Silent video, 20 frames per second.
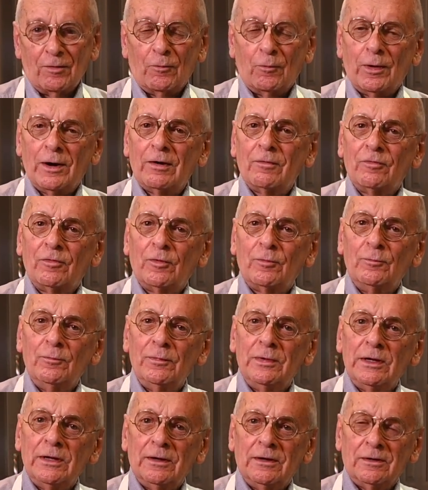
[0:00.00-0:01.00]
wonderful
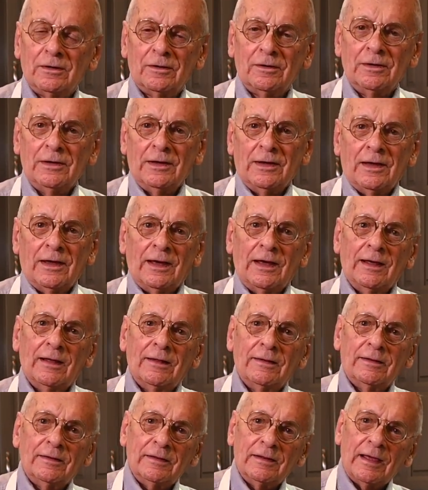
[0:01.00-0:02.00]
meal,
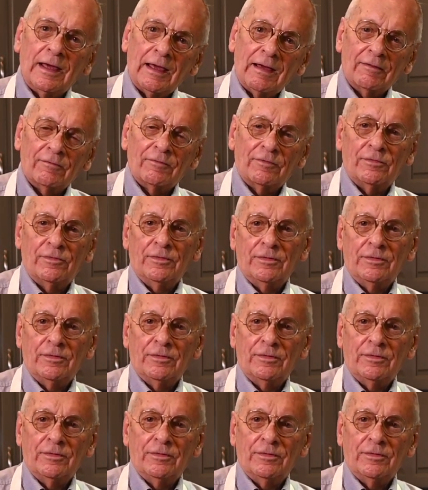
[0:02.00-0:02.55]
and have